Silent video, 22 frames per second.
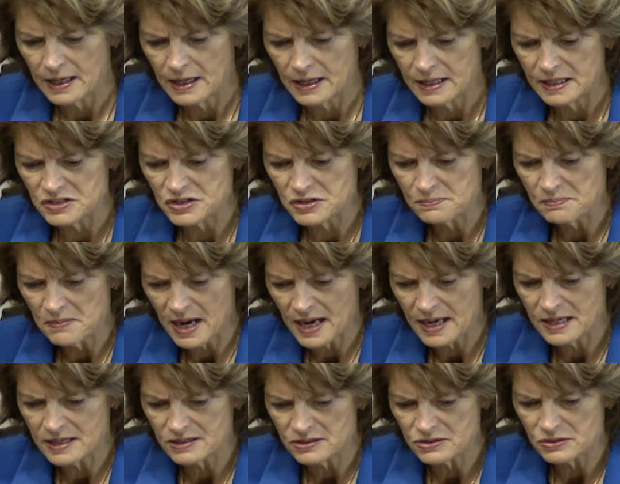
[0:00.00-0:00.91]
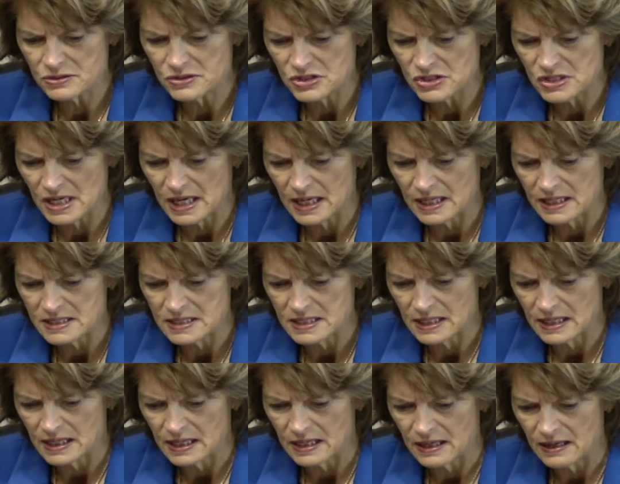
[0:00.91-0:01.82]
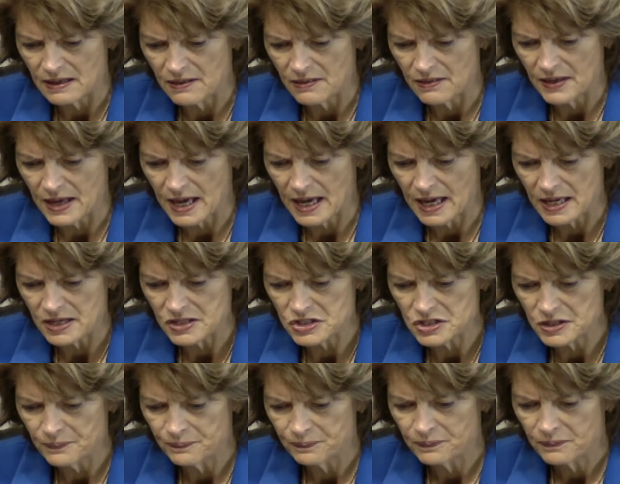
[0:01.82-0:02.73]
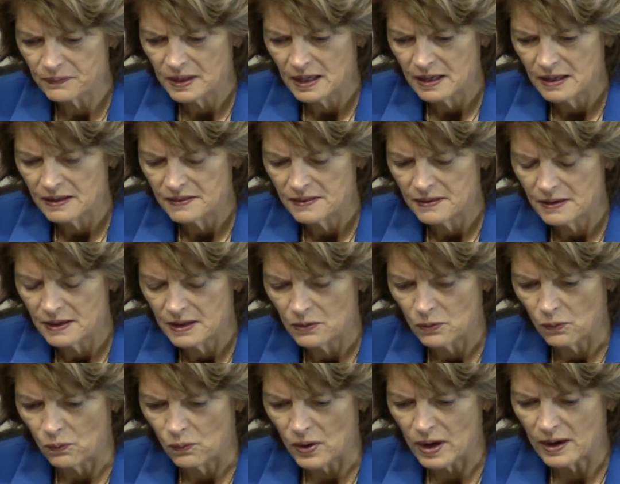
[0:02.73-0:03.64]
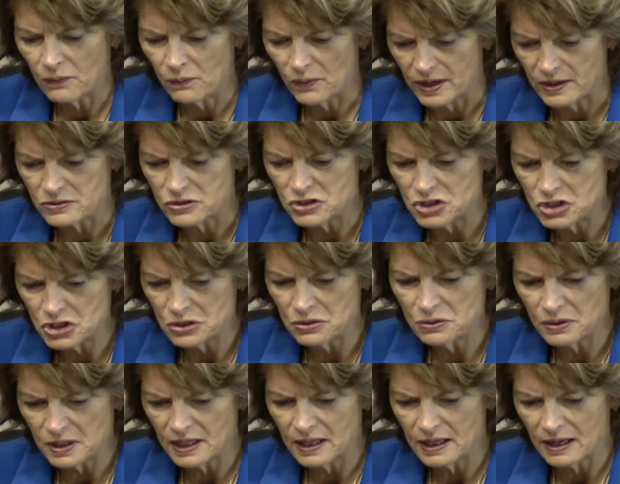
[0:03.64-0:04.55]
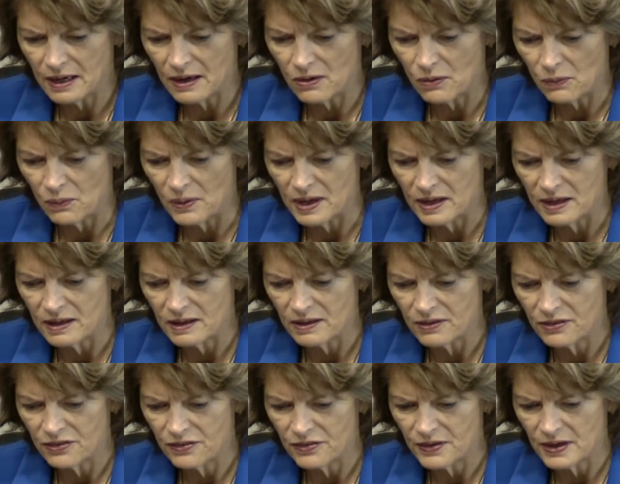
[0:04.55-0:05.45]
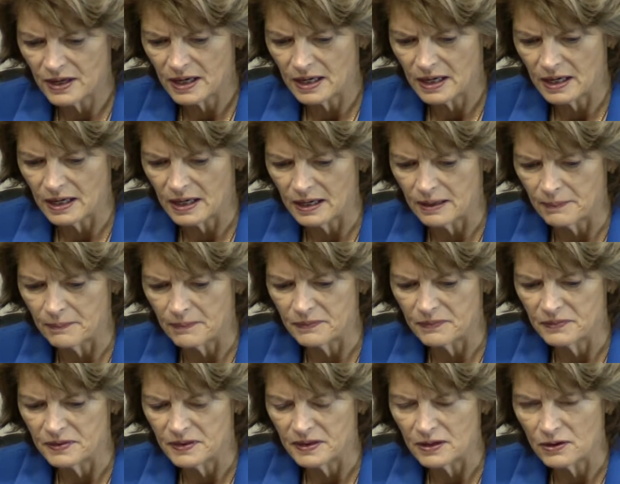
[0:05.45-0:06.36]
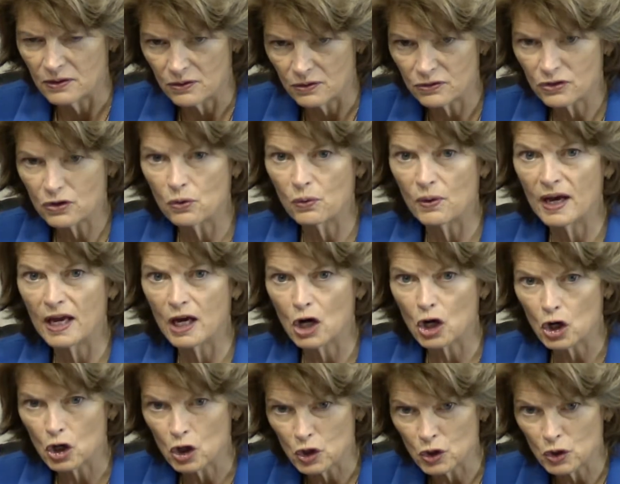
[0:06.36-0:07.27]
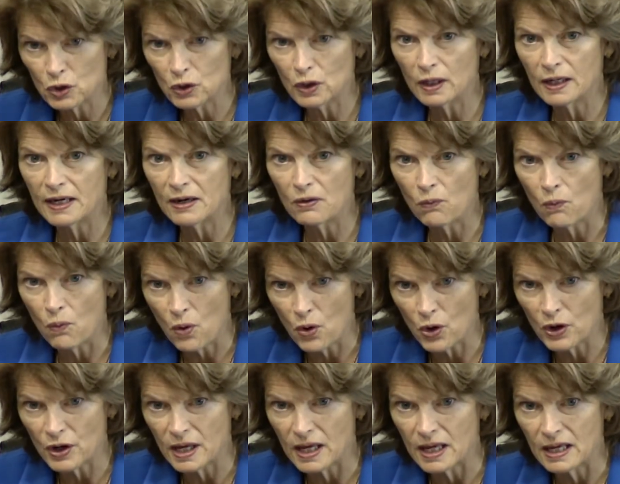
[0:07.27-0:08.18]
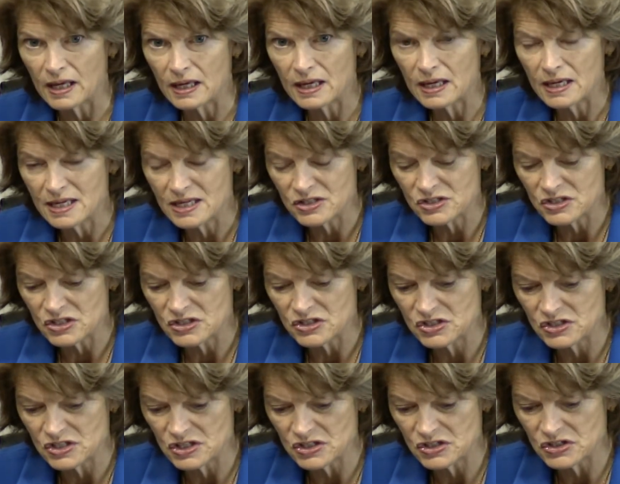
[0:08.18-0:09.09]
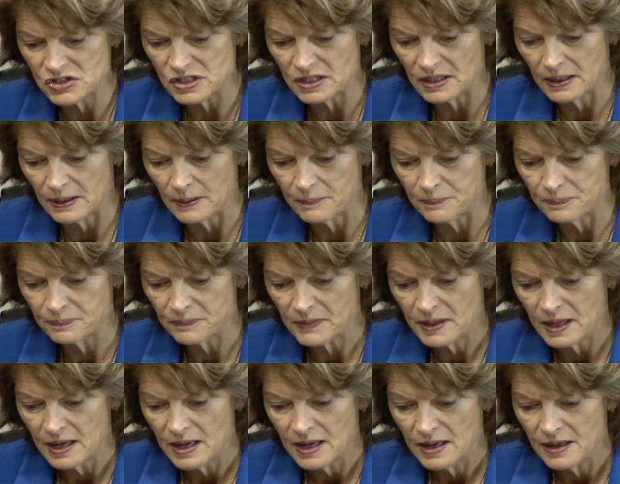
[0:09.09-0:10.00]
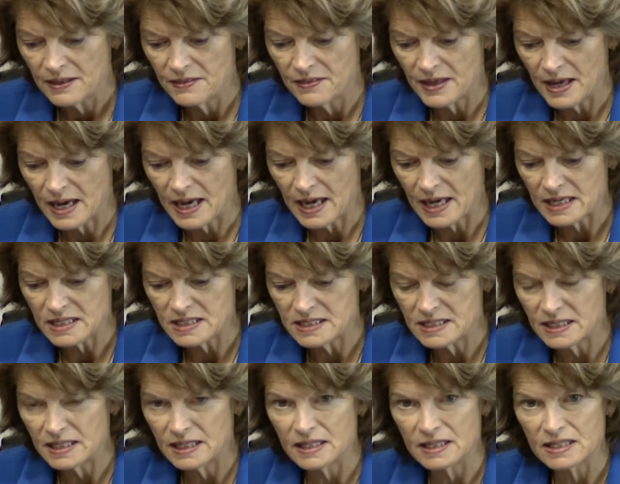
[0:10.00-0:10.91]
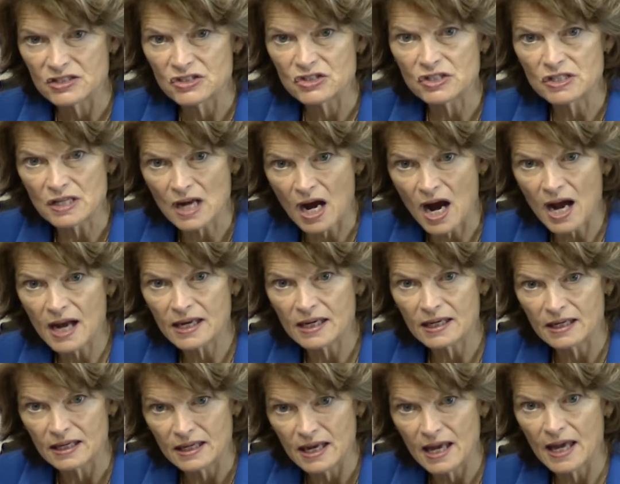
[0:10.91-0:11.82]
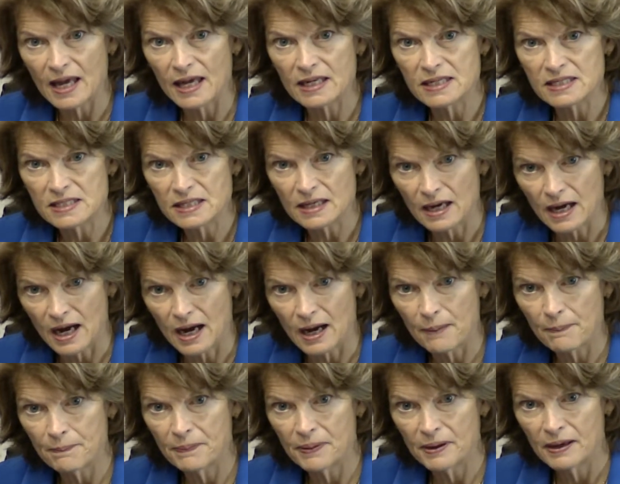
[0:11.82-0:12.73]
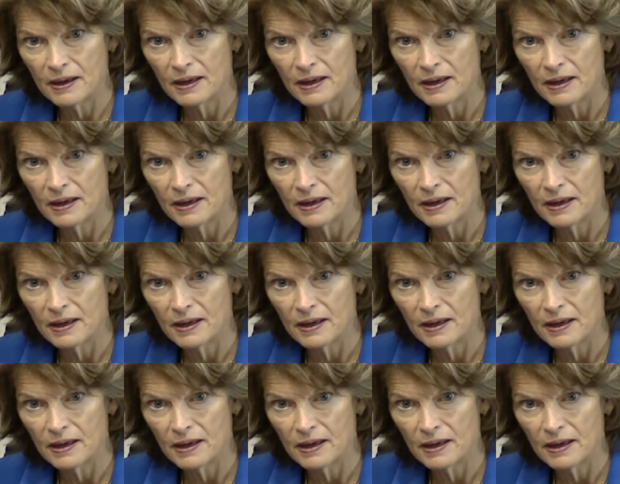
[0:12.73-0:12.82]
it's my understanding that what we're doing with earthquake early warning is a system that is not yet up